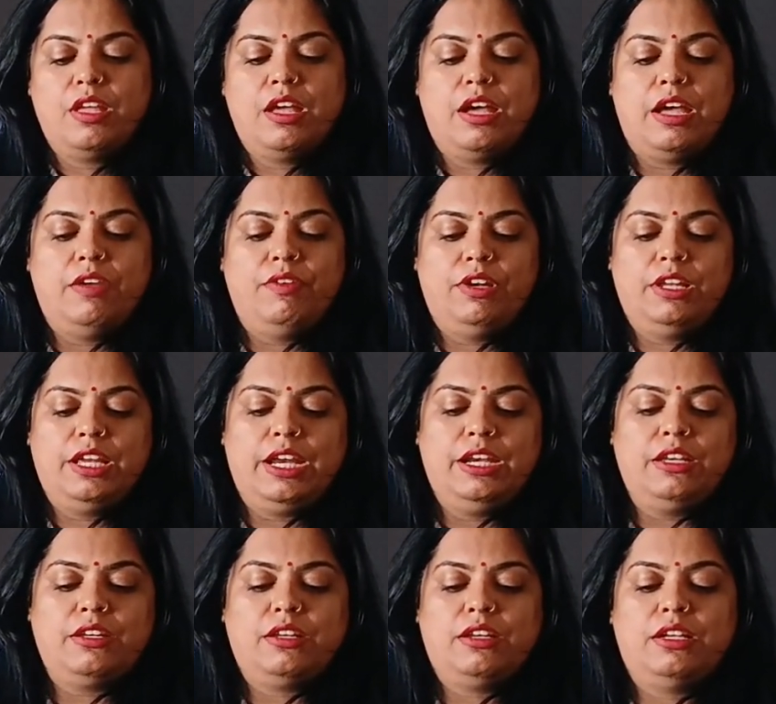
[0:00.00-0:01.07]
I will
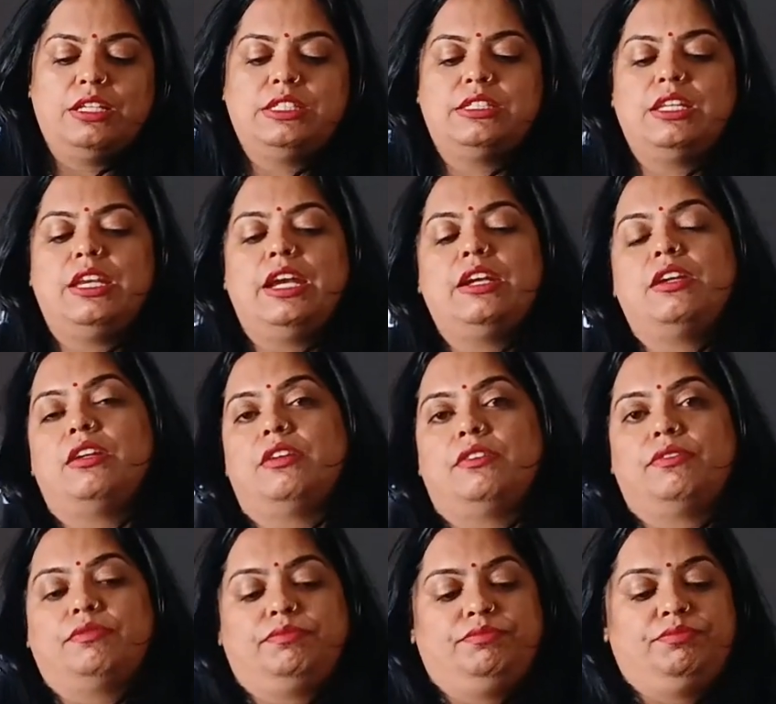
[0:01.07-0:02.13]
get a cylinder.
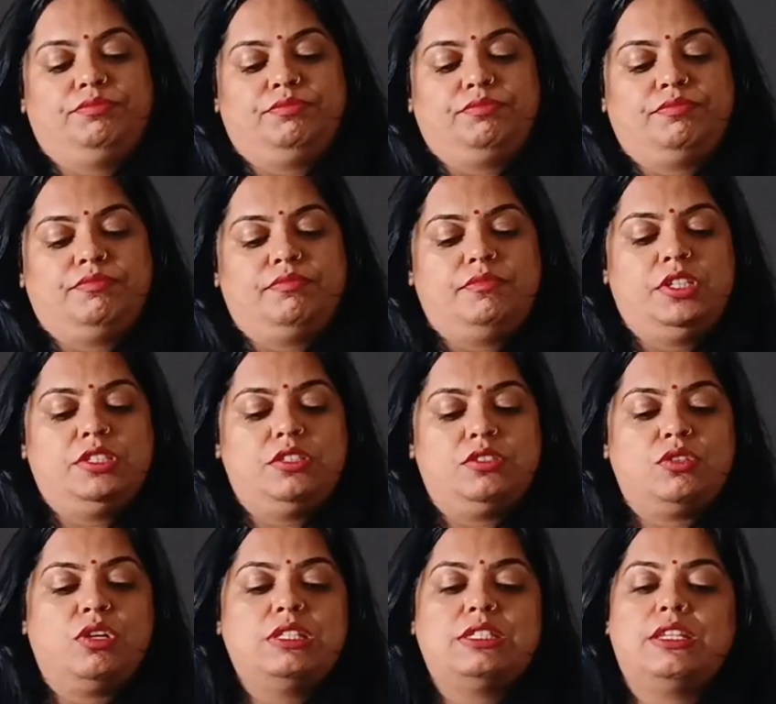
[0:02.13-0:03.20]
This is
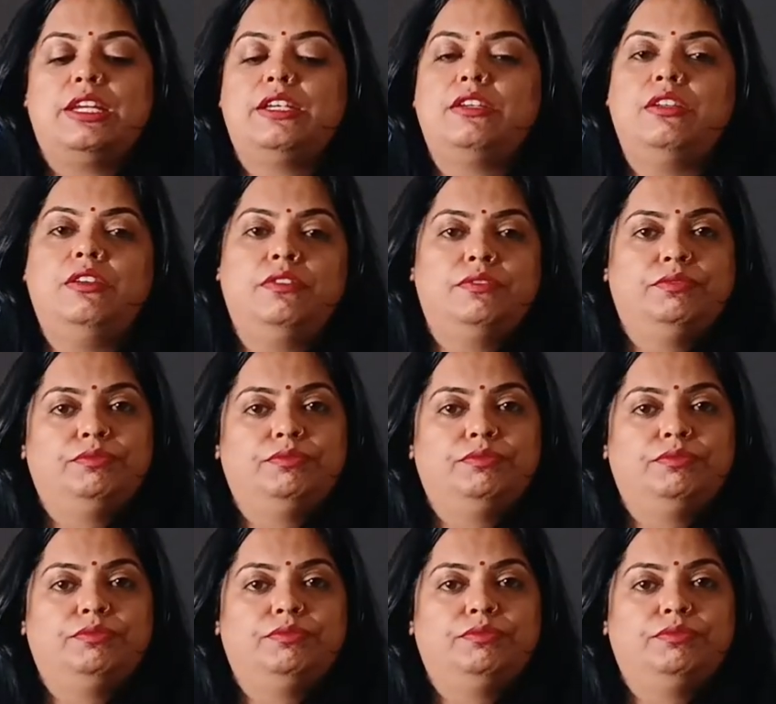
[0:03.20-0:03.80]
called cylinder.